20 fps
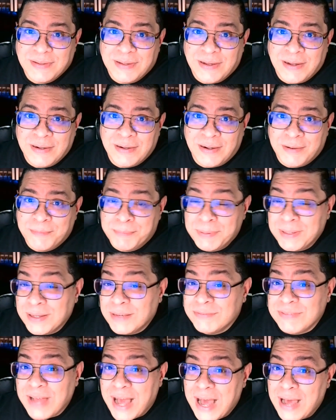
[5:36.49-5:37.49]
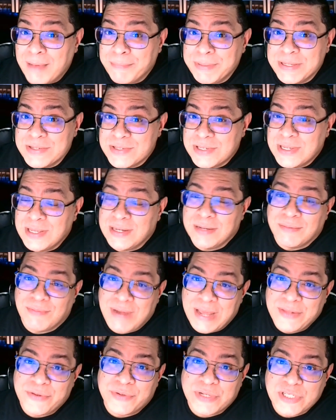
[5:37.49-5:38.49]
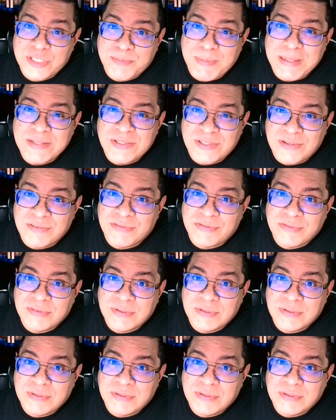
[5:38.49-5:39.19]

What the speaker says: Our beloved hobby is getting rather expensive.